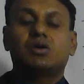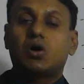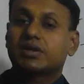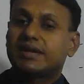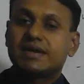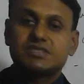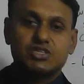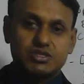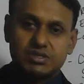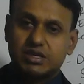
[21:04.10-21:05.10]

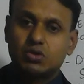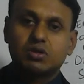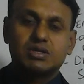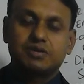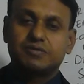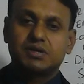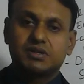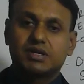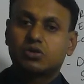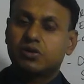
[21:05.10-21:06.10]
organizations cannot deliver,
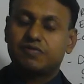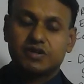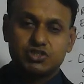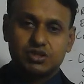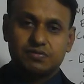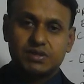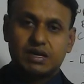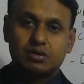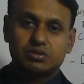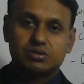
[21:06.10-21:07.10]
they cannot function
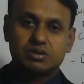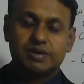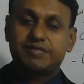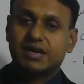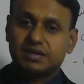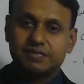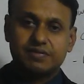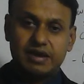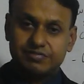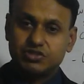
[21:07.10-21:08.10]
without effective,
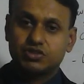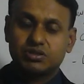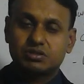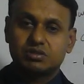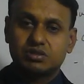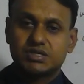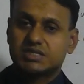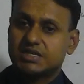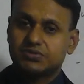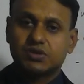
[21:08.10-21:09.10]
efficient,
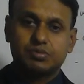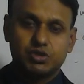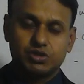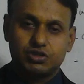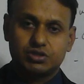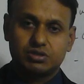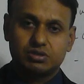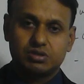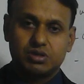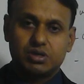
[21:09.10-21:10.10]
successful
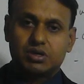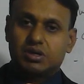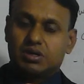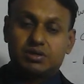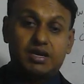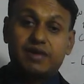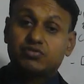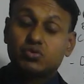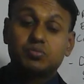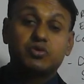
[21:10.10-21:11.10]
communication. They have to
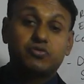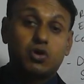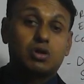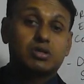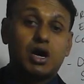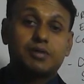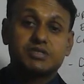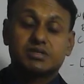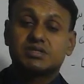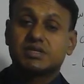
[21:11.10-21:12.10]
remove all the
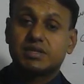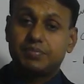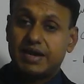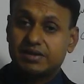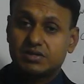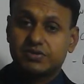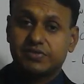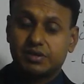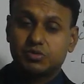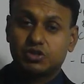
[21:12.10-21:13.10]
obstacles and the barriers of the
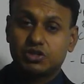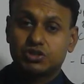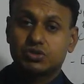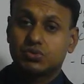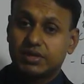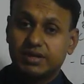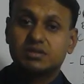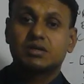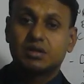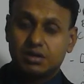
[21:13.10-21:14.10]
communication so that
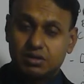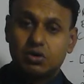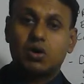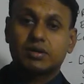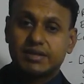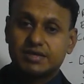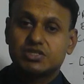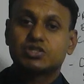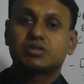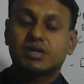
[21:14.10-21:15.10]
the
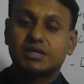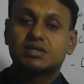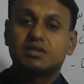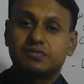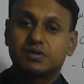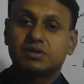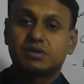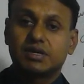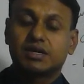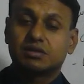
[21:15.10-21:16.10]
organization can deliver,
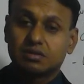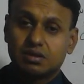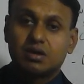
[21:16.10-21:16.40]
they can